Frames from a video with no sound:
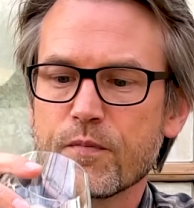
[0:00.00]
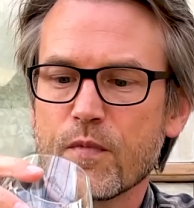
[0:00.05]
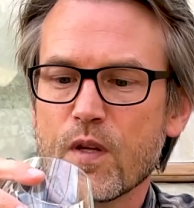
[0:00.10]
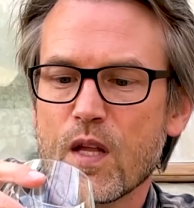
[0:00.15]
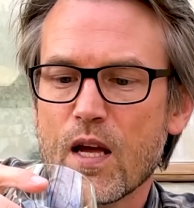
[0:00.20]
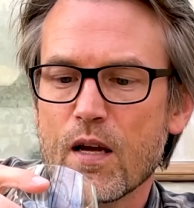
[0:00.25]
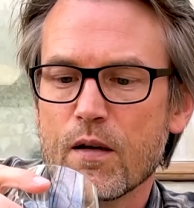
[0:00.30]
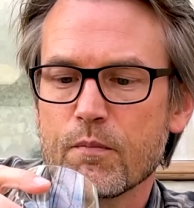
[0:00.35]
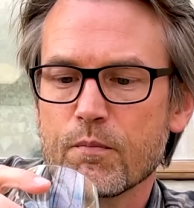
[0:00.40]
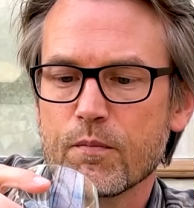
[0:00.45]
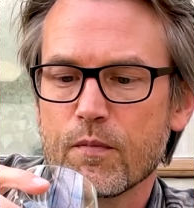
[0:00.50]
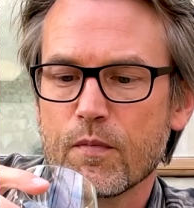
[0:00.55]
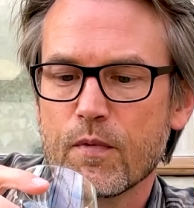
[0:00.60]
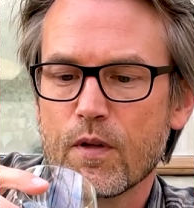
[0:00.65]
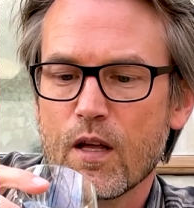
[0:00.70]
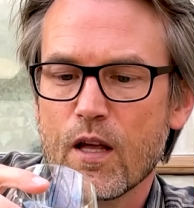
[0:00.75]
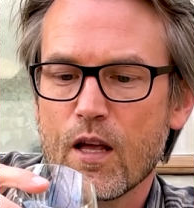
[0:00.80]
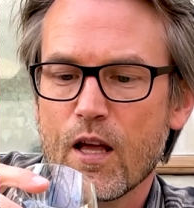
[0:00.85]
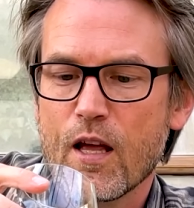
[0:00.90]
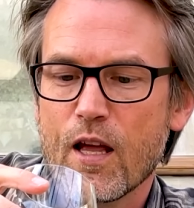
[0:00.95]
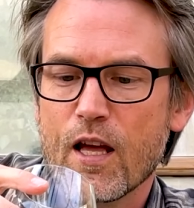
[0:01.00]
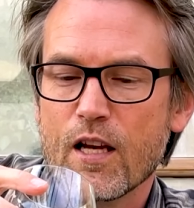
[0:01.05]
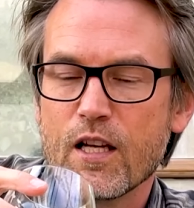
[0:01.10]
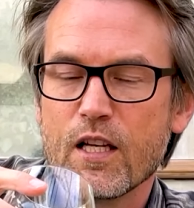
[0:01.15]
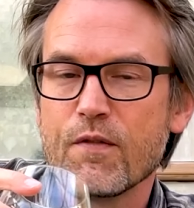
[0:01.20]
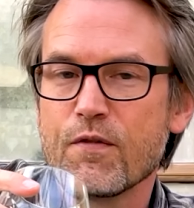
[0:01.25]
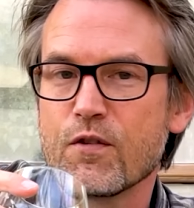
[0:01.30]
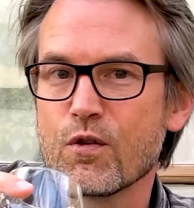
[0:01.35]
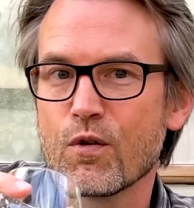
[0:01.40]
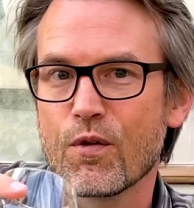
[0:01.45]
yeah, and
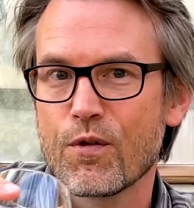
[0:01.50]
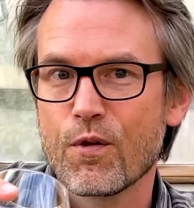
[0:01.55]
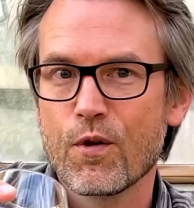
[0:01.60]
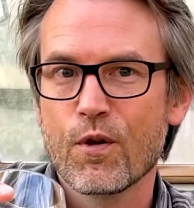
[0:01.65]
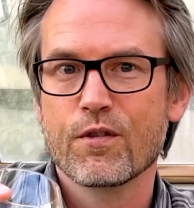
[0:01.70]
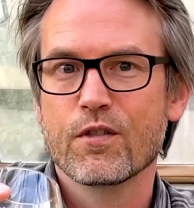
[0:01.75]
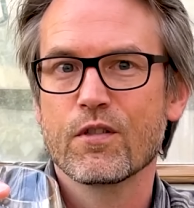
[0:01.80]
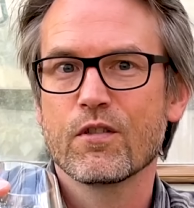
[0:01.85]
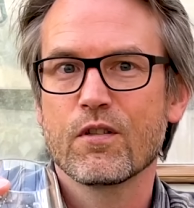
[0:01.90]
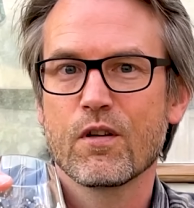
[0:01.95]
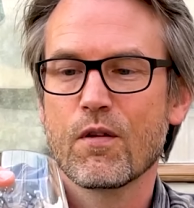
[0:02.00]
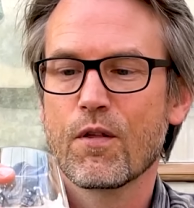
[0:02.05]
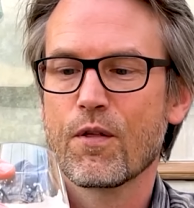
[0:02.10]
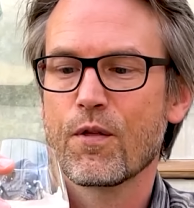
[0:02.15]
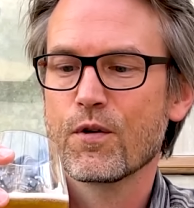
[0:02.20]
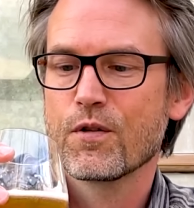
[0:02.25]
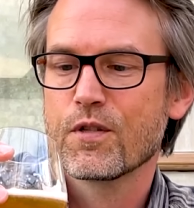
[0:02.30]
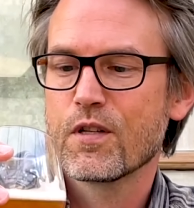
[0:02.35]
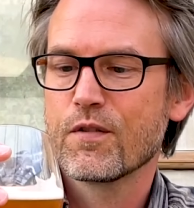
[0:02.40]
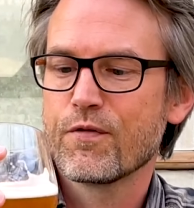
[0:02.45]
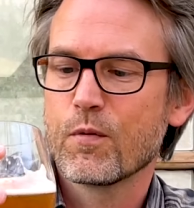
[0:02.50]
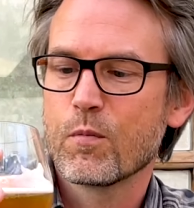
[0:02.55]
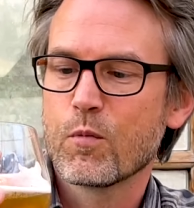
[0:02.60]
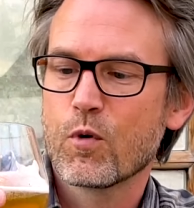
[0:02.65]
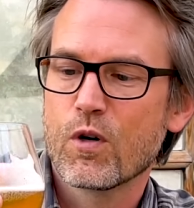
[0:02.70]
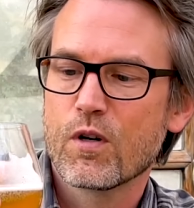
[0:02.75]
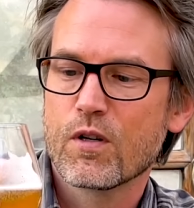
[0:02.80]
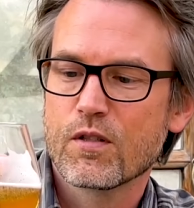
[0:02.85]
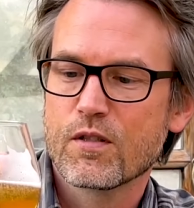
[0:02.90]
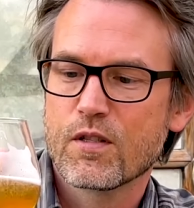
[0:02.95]
leaves you thirsty for
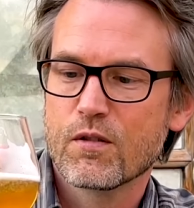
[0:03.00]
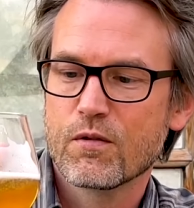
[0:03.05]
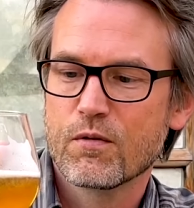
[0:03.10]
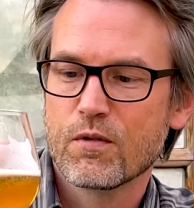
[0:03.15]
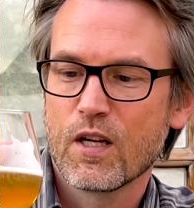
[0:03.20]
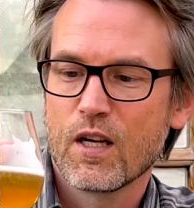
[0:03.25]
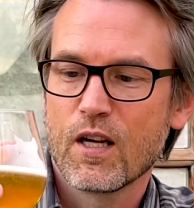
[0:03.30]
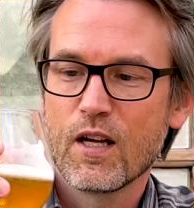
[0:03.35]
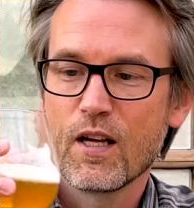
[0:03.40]
more. So